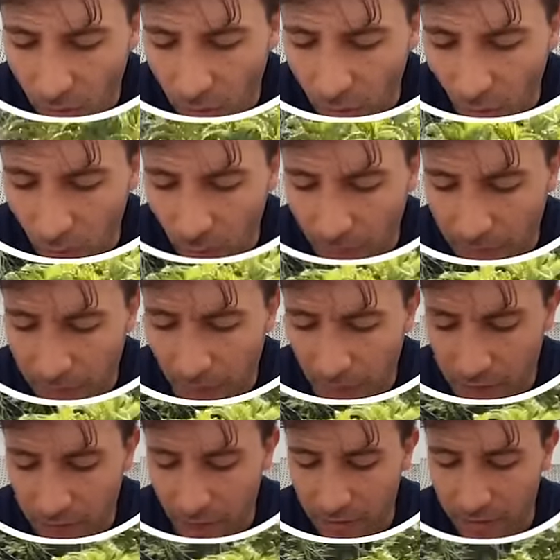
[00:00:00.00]
Oh my
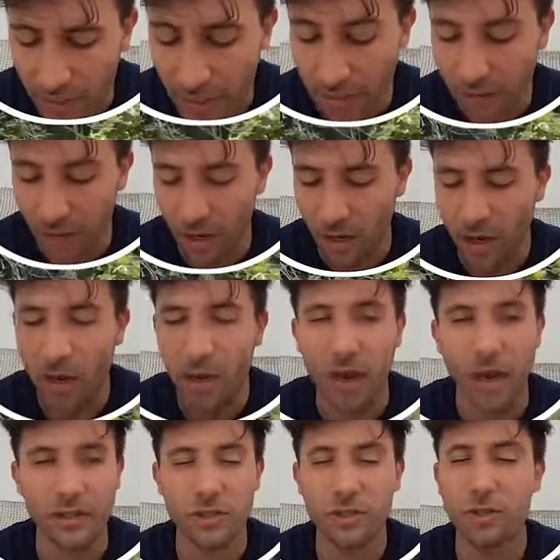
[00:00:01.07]
God, guys. And
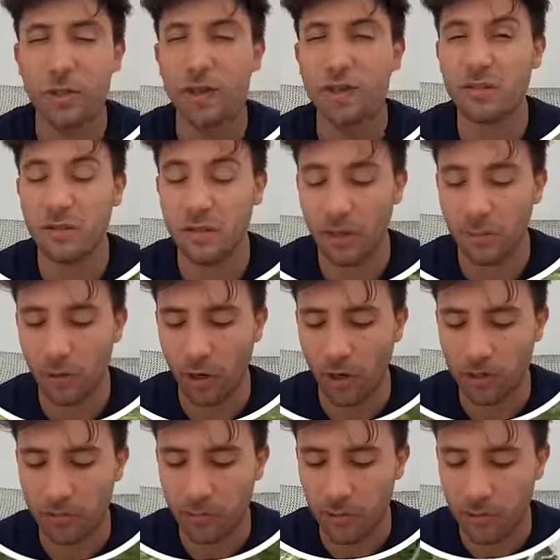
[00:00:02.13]
I need you guys to keep your
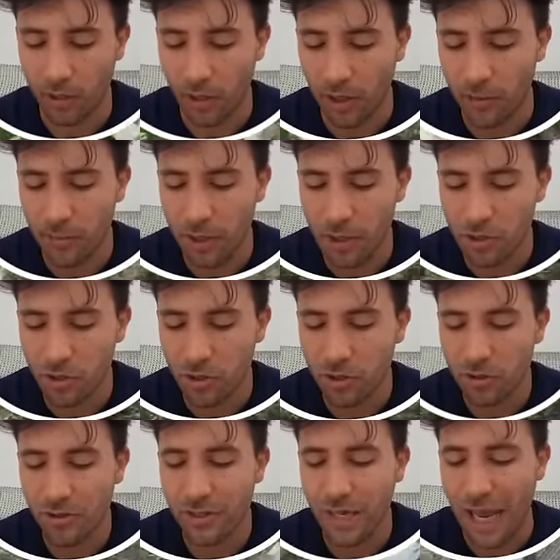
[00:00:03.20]
eyes peeled, all right? Make sure you
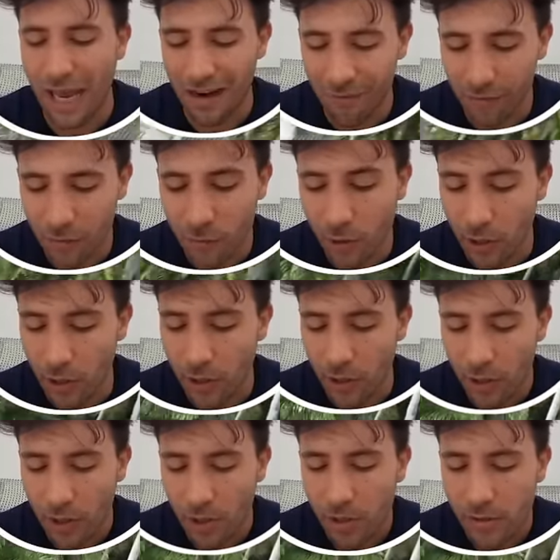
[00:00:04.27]
look everywhere.
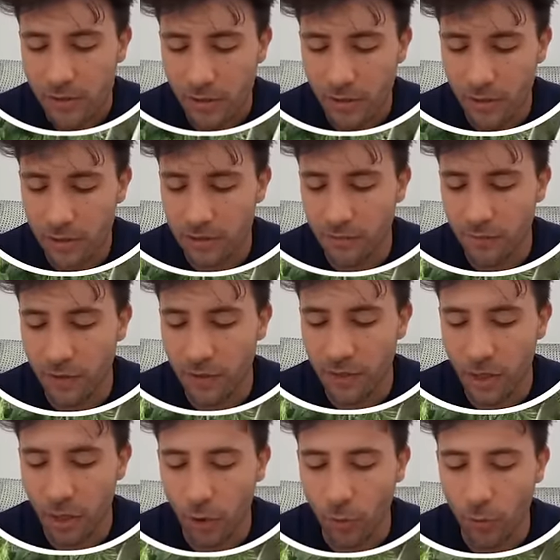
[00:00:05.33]
Tonight's
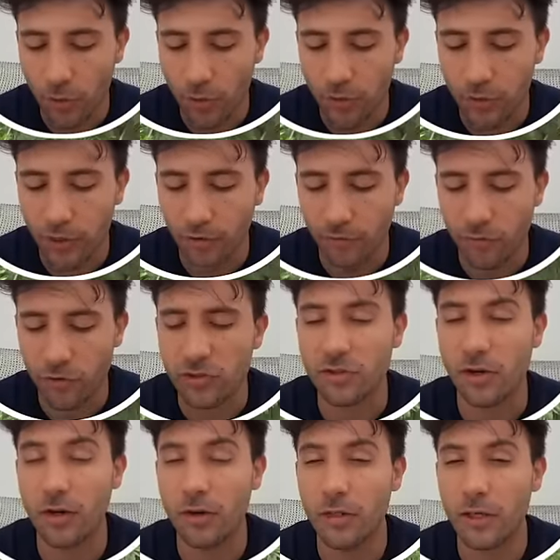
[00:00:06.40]
video, we're looking for
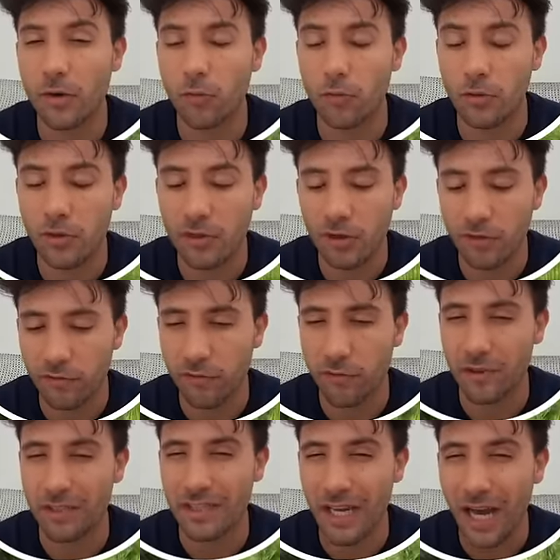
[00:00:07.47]
Sonic. We're looking for
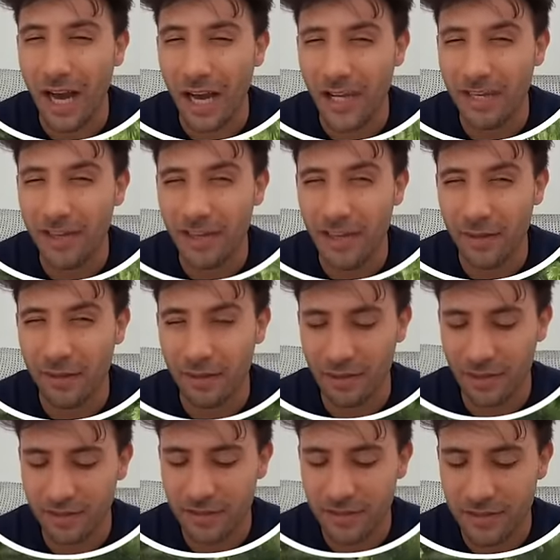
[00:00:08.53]
Nine. I think
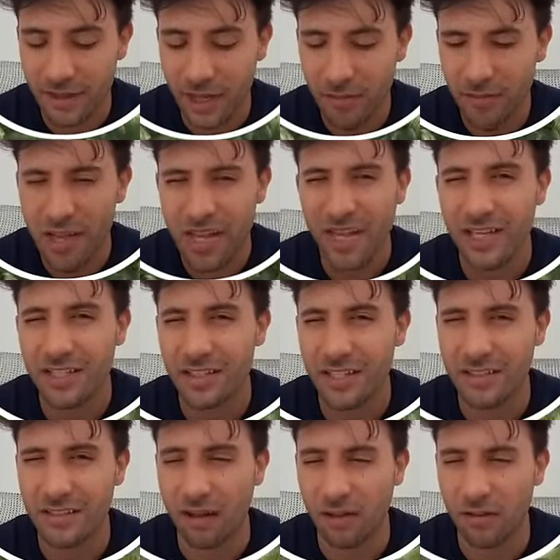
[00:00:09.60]
that's his name. It's
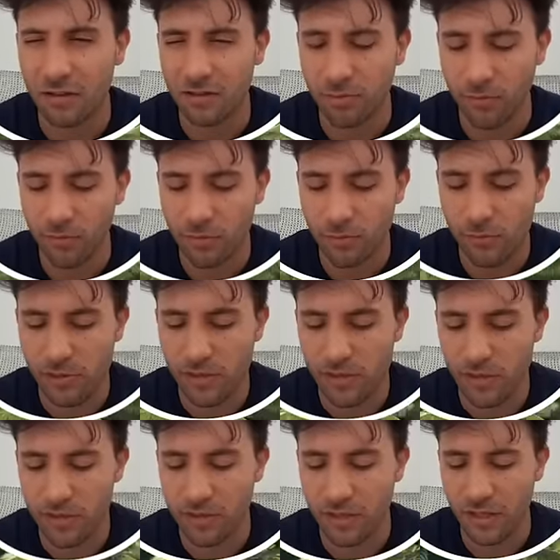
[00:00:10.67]
like Tails, but for some
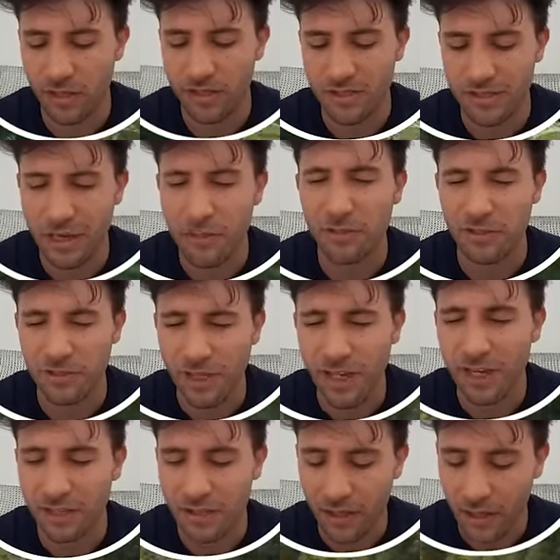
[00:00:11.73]
reason, his name is
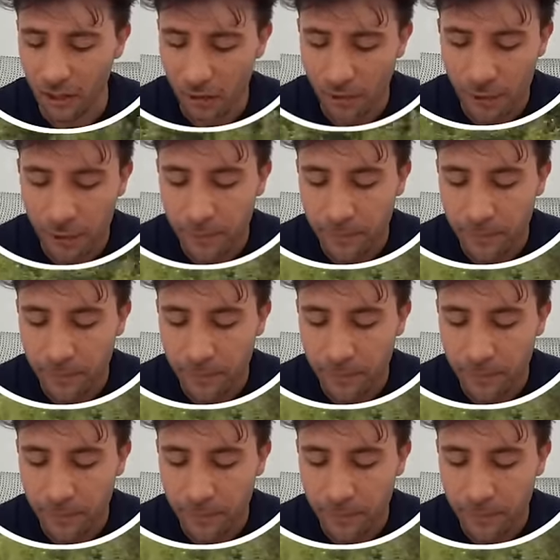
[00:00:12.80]
Nine now.